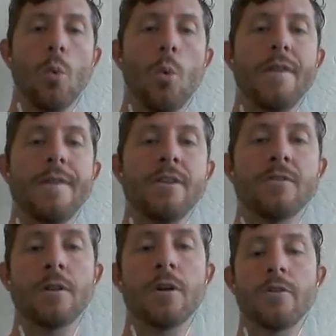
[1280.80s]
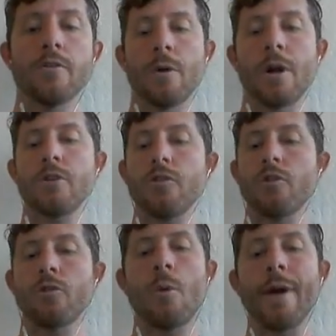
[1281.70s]
with these alerts. So we're not
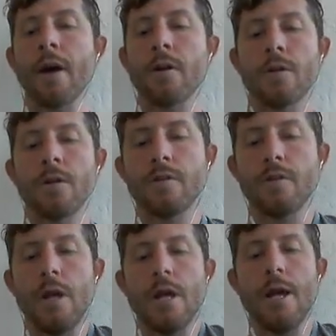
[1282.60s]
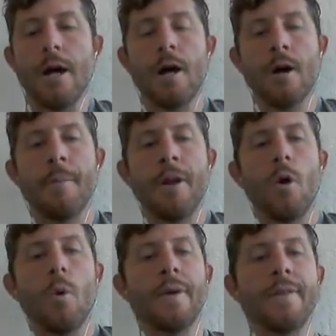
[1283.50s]
just throwing out alerts and
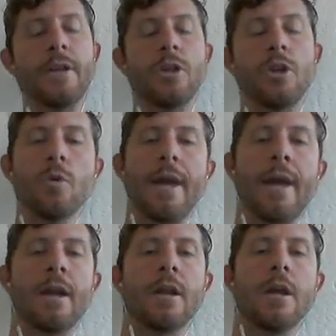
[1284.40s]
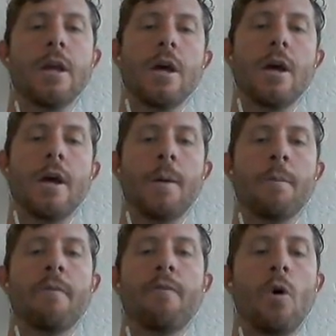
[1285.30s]
hoping that you can
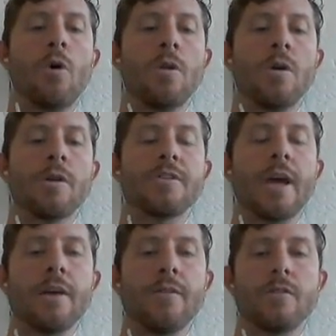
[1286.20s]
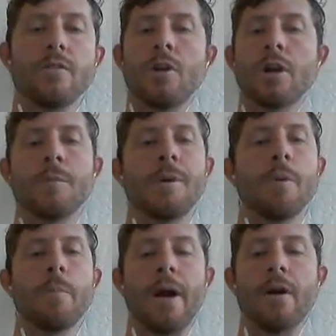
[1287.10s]
follow alongside of us. You're going to be
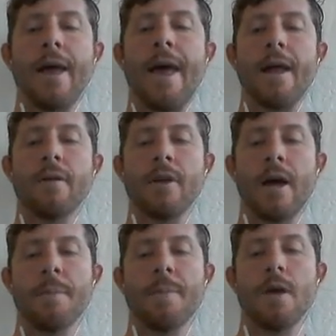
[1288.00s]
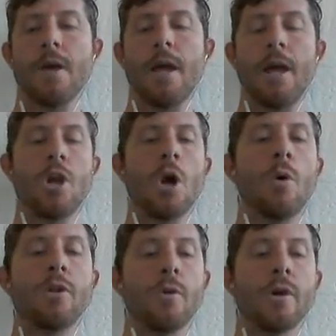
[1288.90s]
prepared ahead of time and know what to